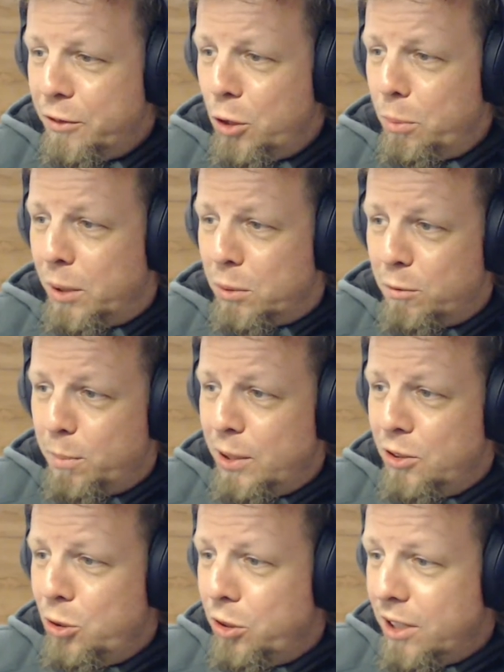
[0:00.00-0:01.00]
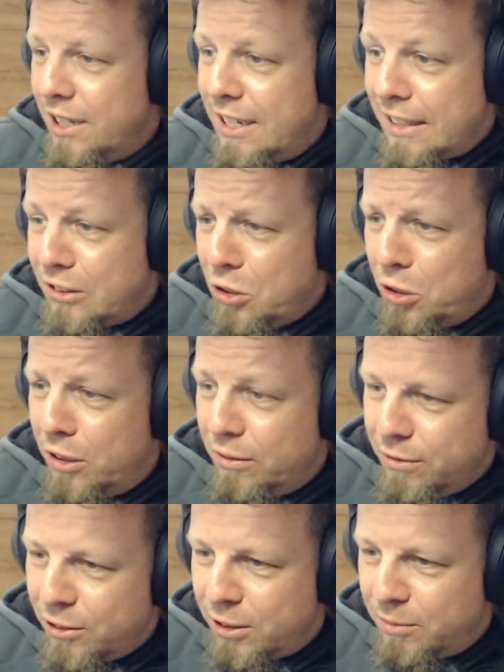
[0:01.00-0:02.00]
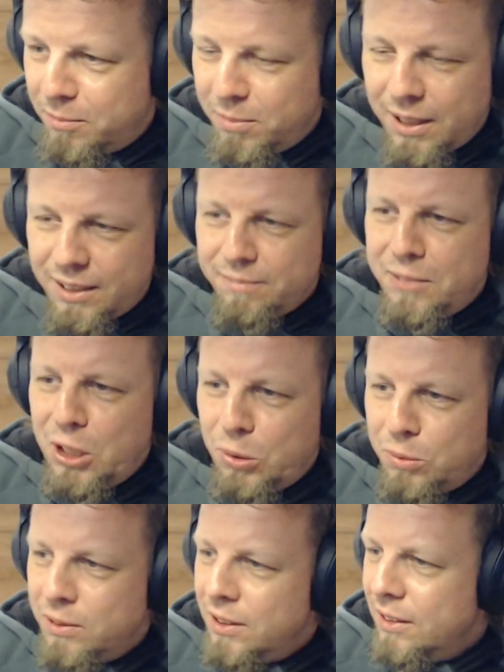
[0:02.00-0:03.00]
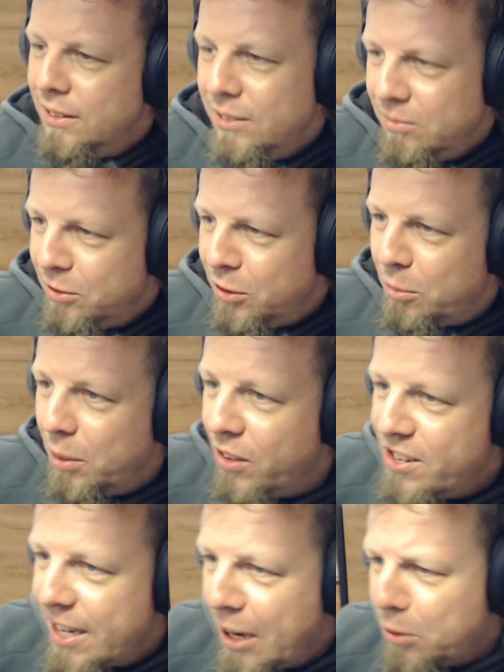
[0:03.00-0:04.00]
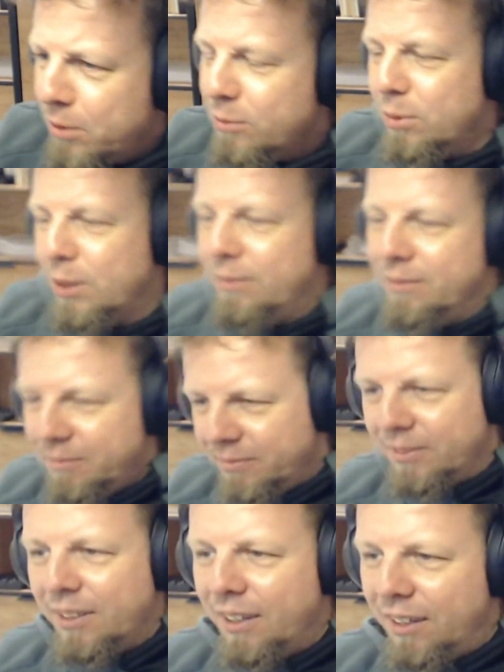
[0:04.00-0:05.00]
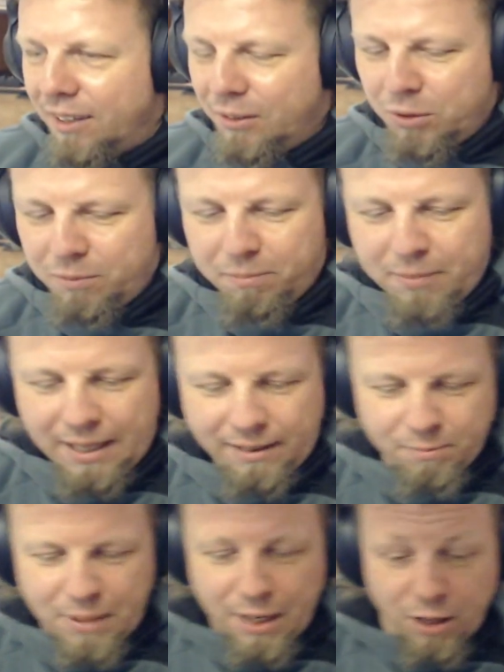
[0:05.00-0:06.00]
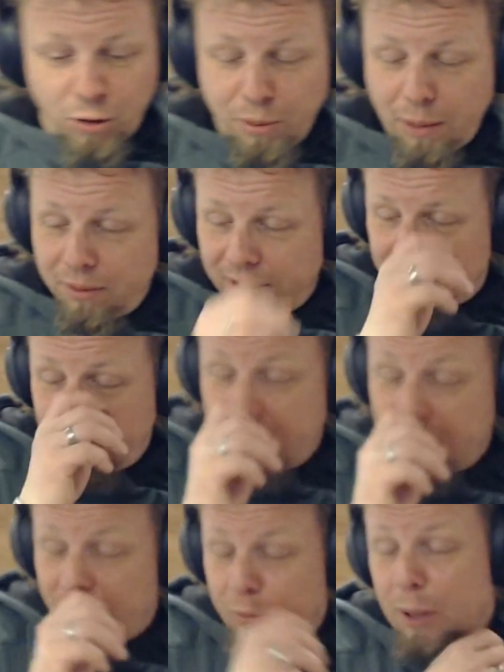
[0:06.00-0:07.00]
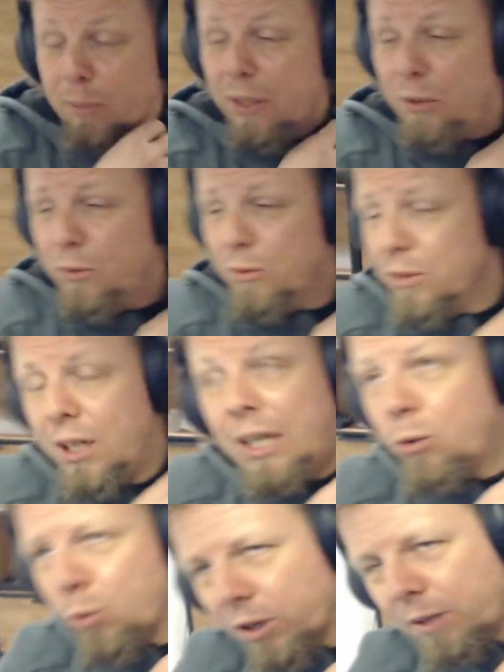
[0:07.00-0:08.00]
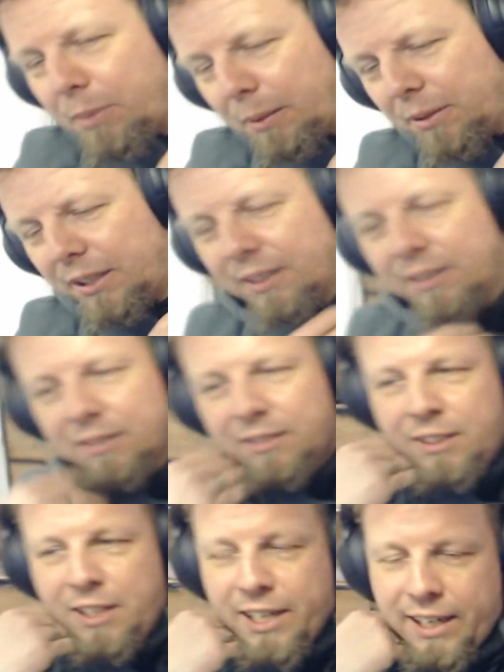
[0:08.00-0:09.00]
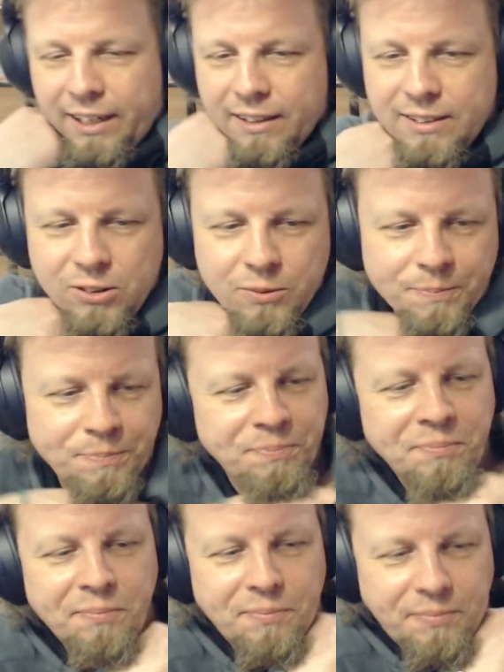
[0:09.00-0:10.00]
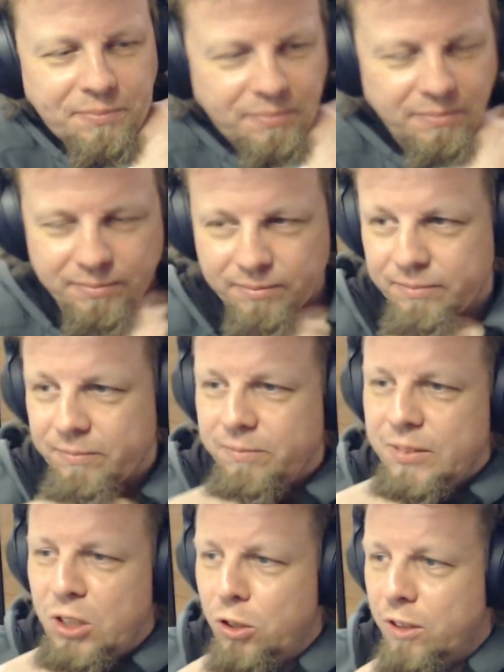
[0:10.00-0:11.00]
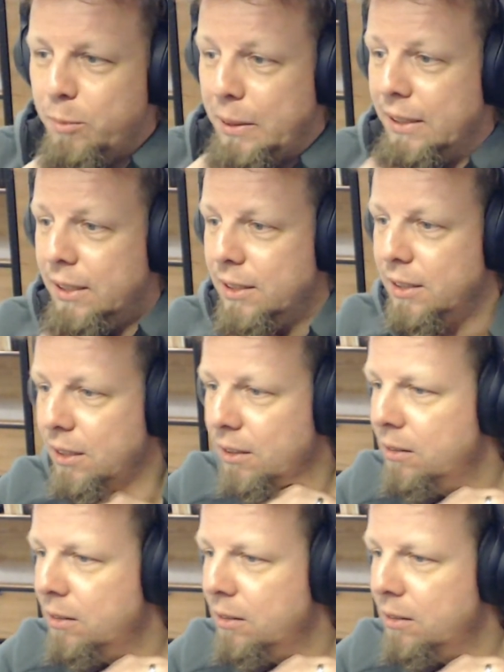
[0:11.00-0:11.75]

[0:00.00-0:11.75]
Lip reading: you been? We've been tooting that horn for like, for months now. We made our work public in The Hague. So you should have been listening.